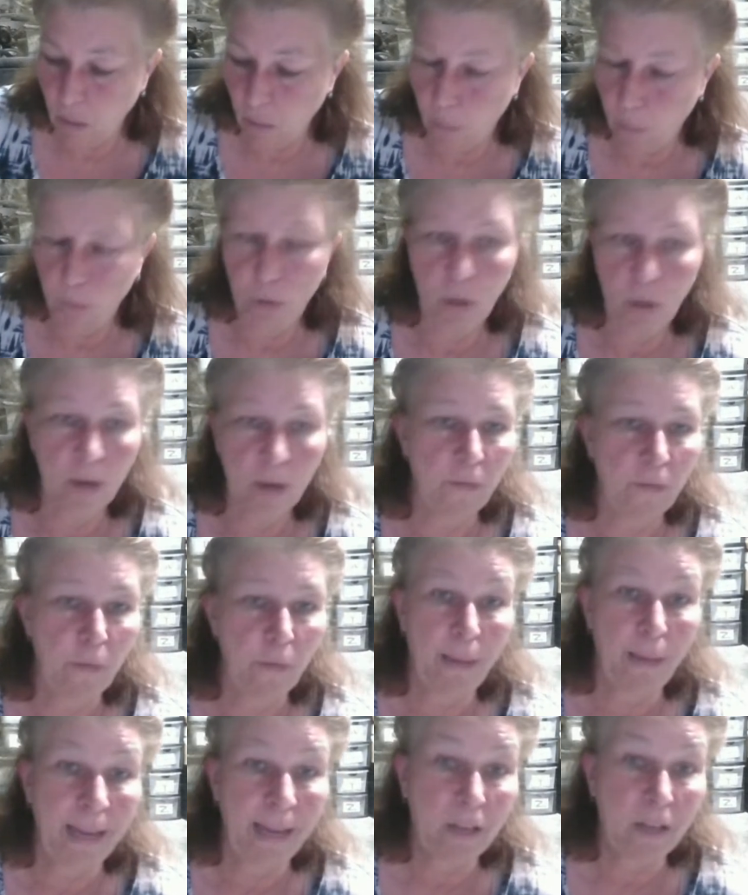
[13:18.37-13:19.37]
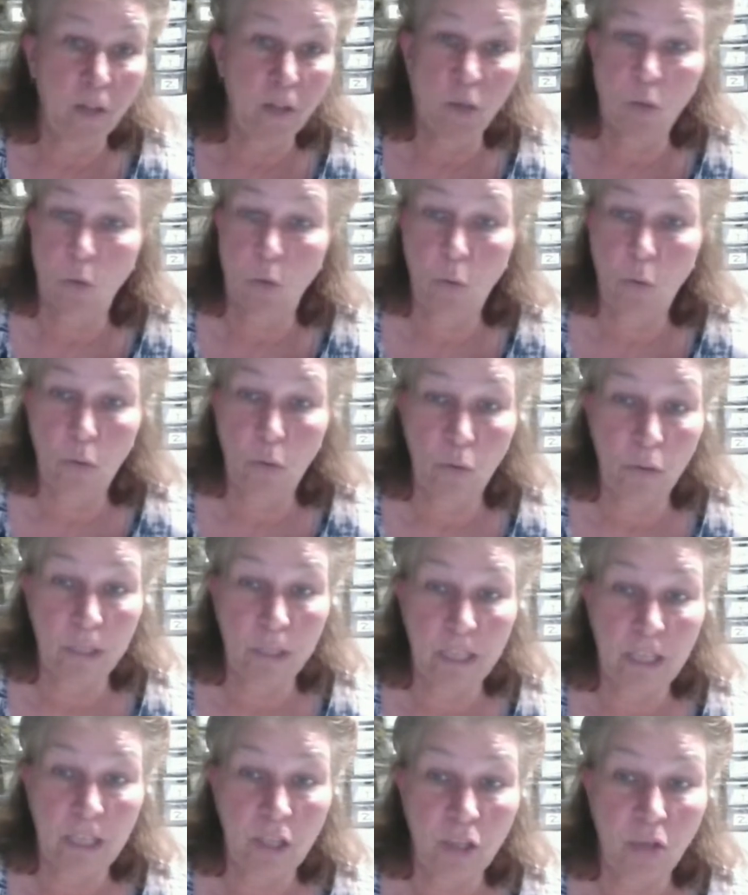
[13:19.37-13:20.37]
put on for back to school or
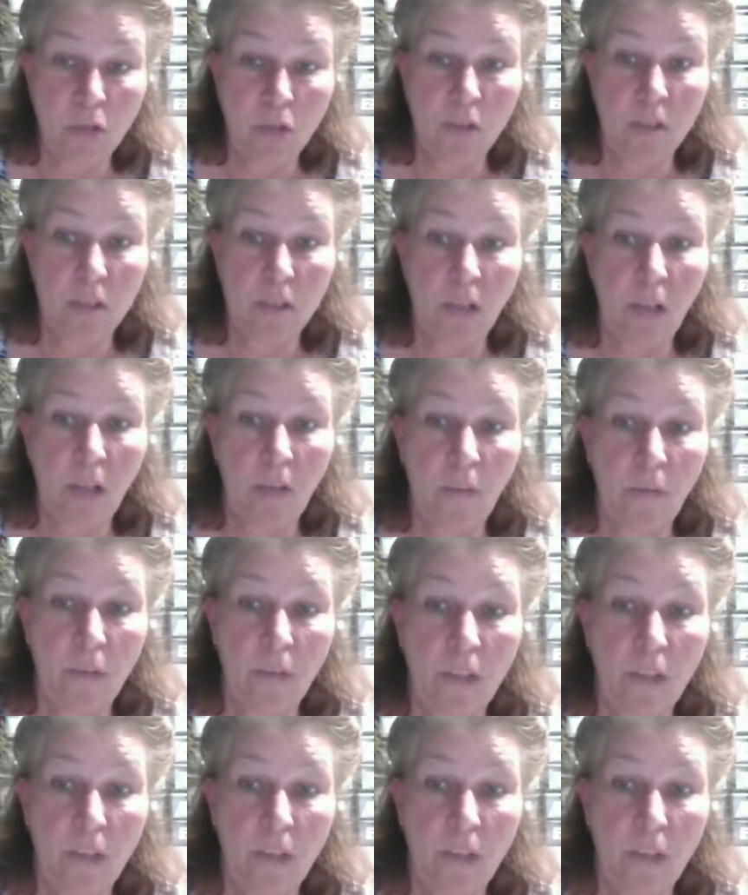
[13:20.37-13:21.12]
teacher stuff.